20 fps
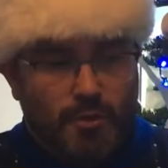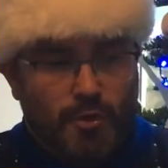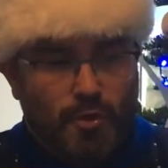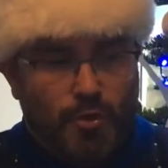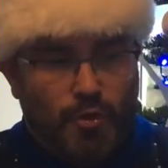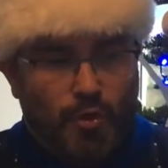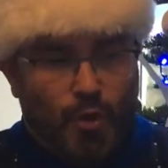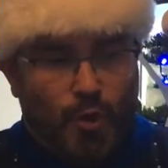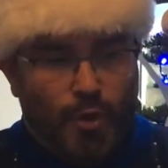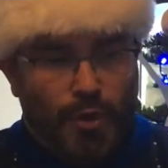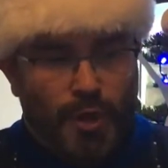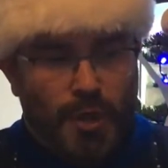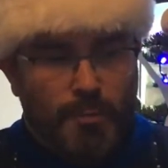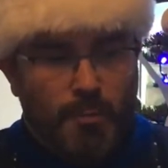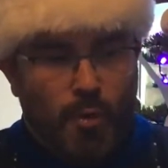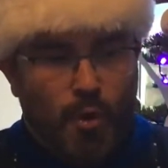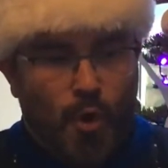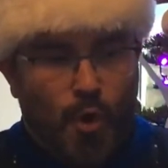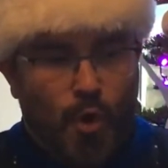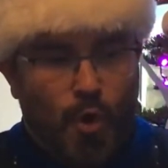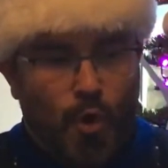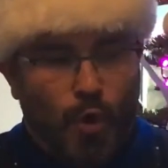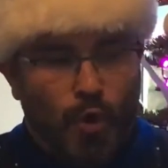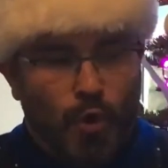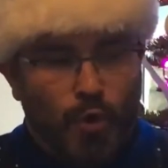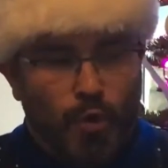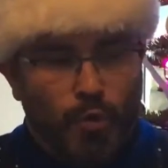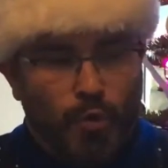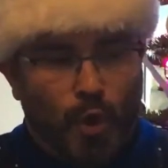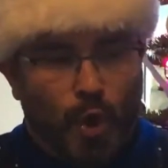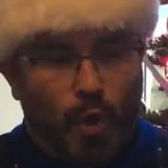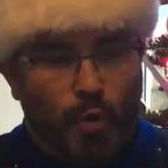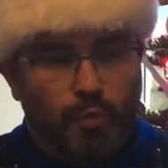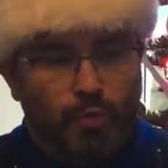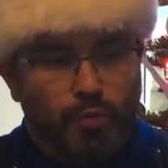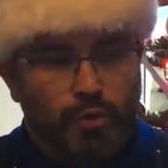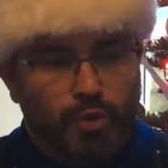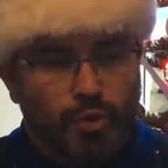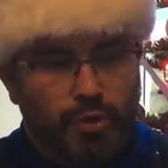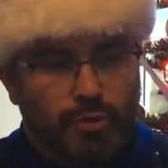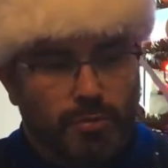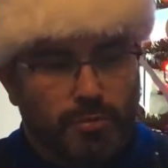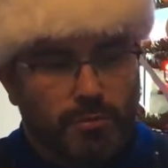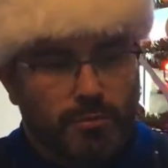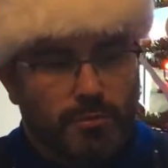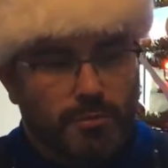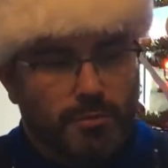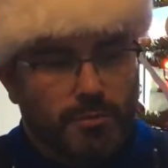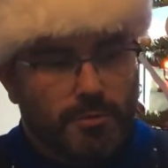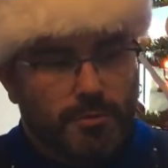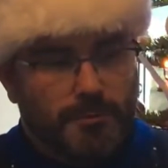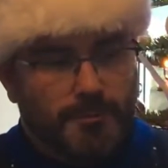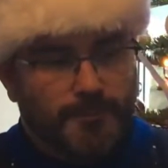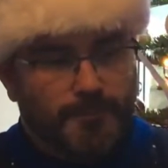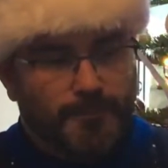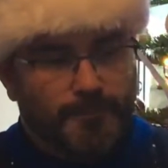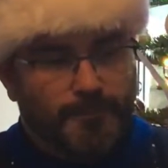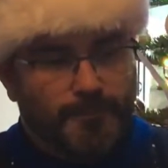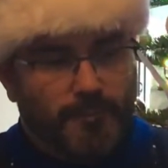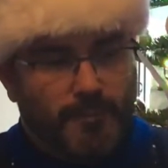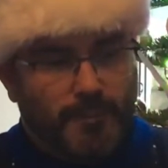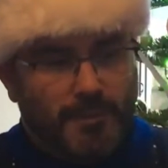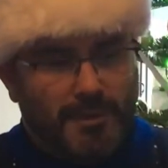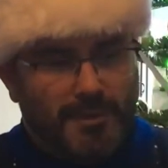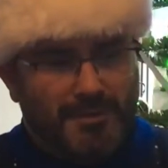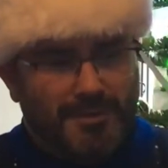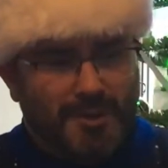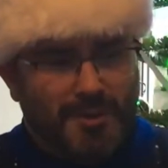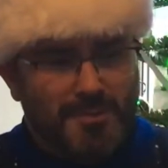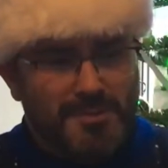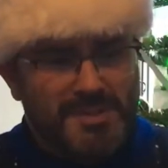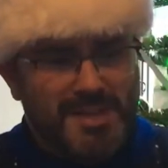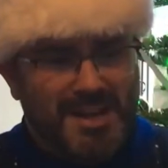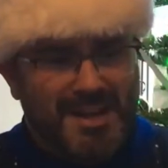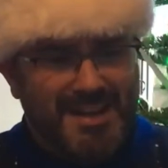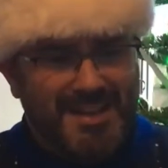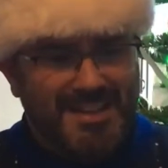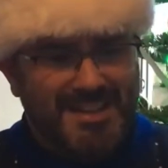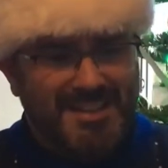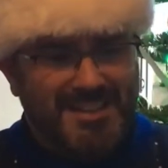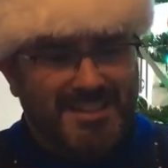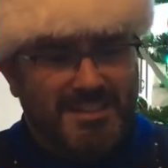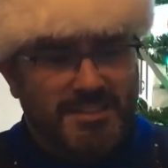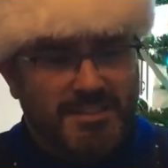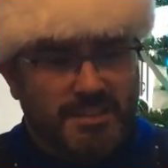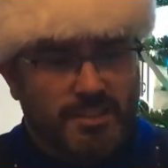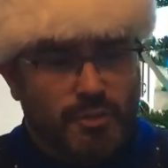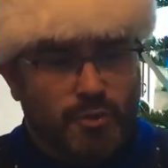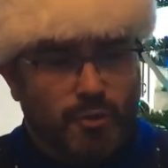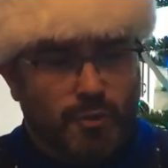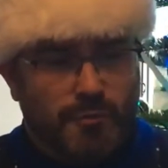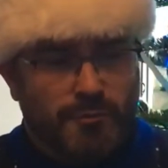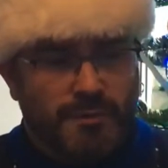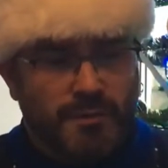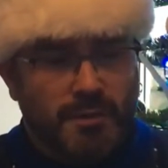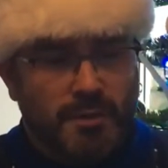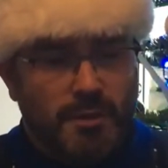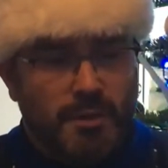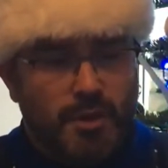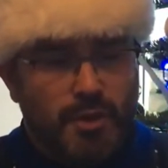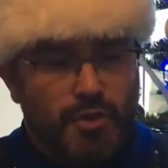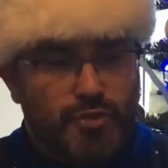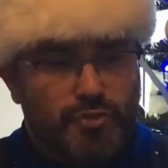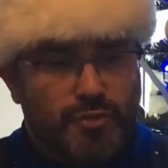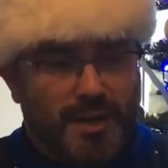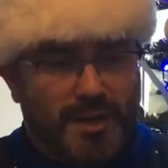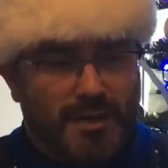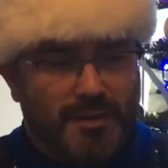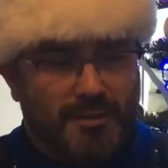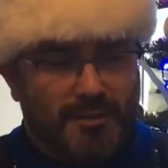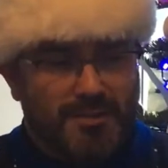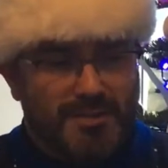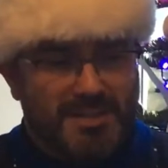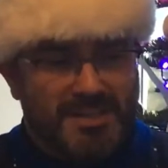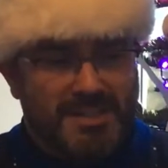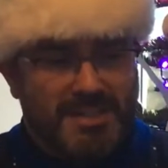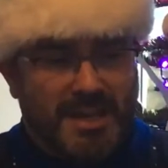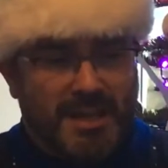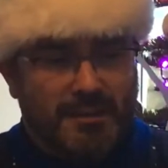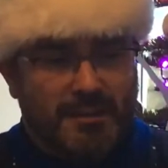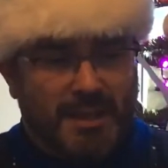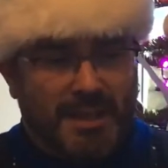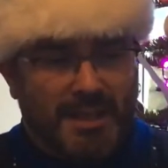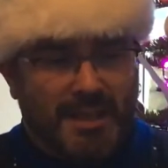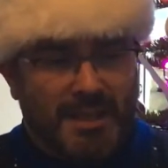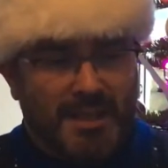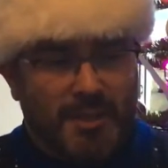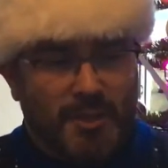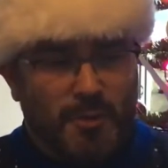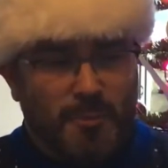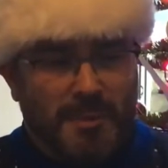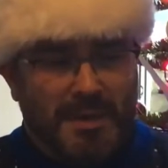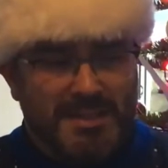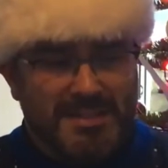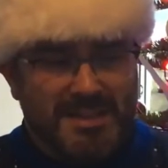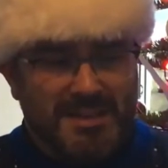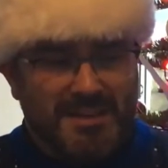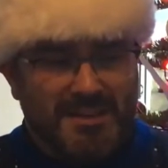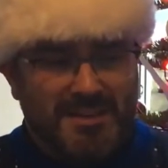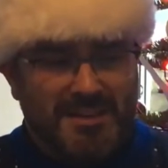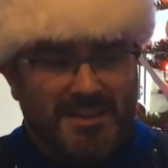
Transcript: "Not anymore, you don't." "Don't I?" said Torval, trying not to sound like he knew better.